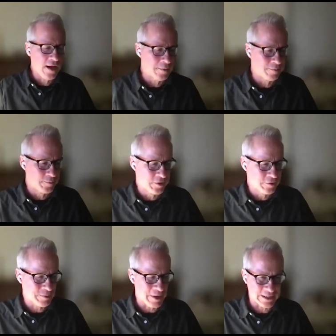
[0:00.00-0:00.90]
um,
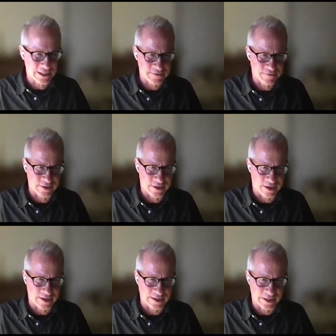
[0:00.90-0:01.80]
new spaces
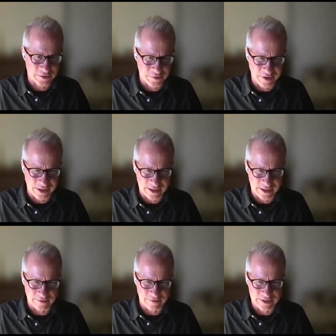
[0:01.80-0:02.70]
for architectural
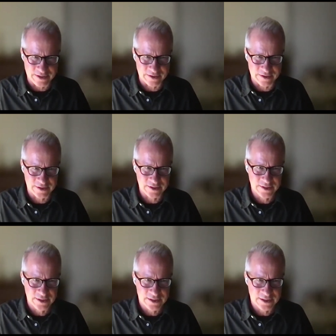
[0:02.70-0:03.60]
thinking and research.
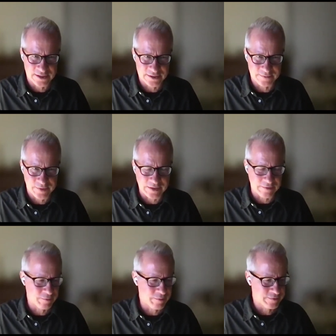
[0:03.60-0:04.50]
Um,
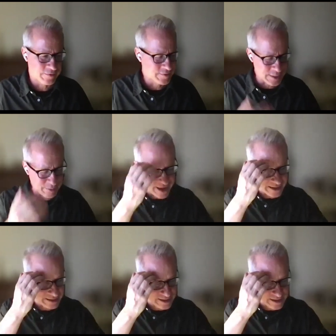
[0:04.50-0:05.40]
and w- some of
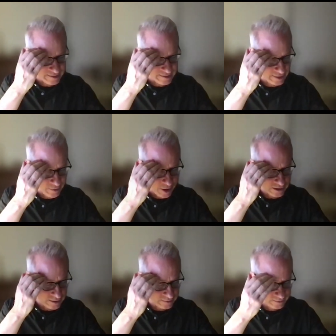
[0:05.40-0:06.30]
that is that you know
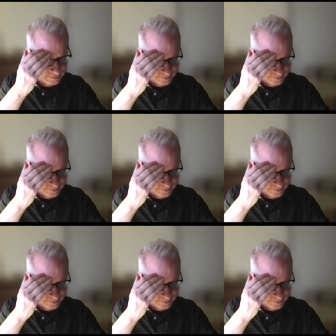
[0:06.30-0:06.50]
all of